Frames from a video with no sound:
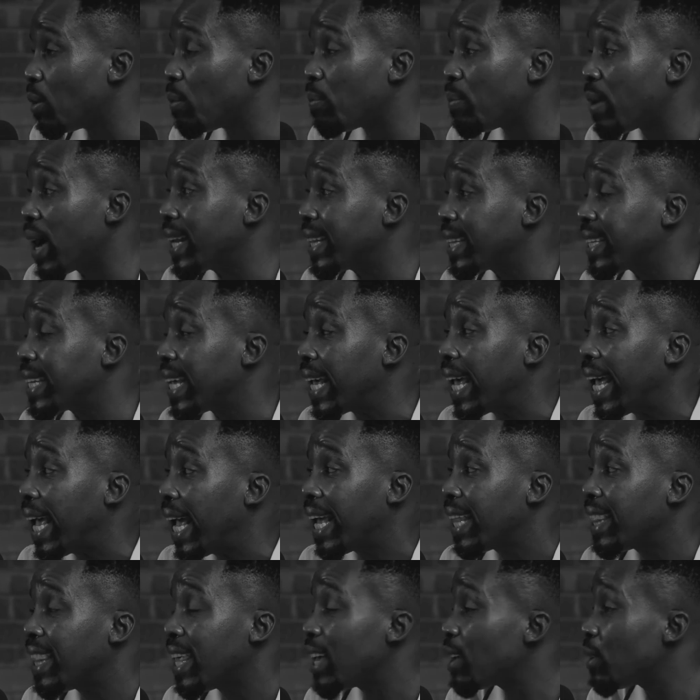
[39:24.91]
but
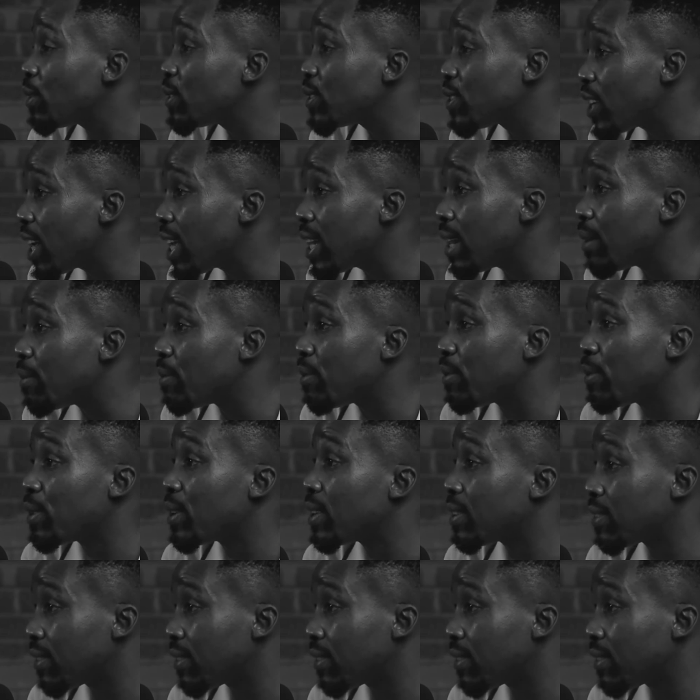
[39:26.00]
they don't share them for the